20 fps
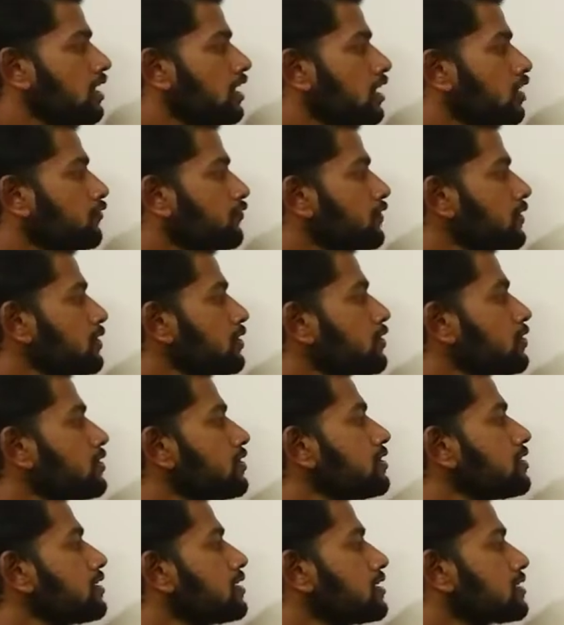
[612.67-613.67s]
If we
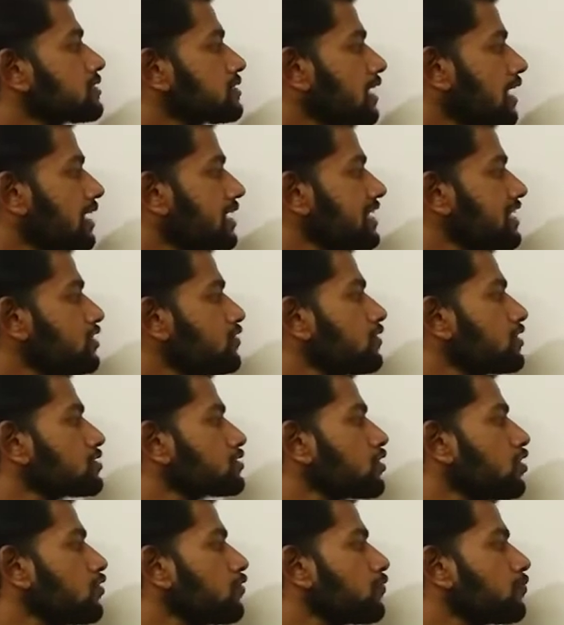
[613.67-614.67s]
need sine
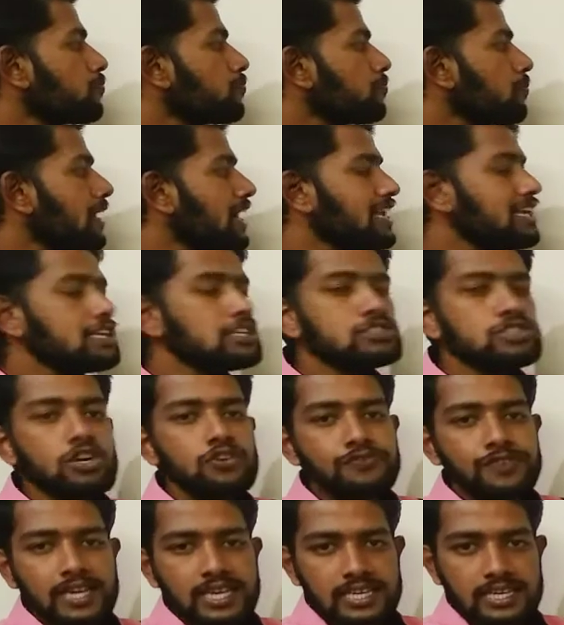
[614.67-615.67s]
inverse of minus
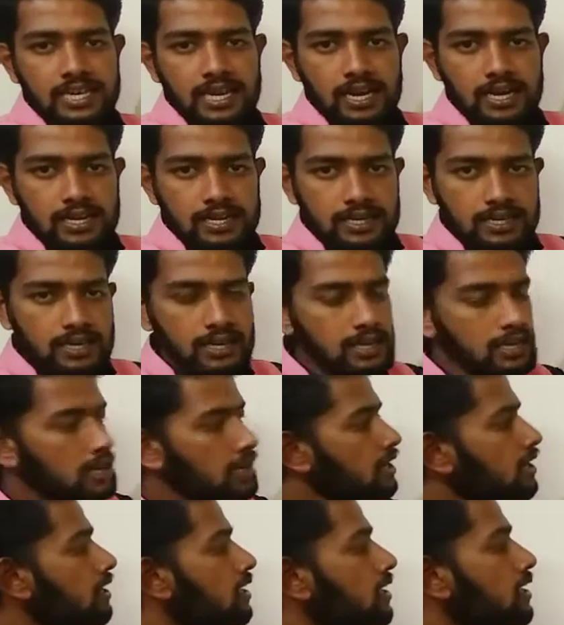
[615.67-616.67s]
of any angle,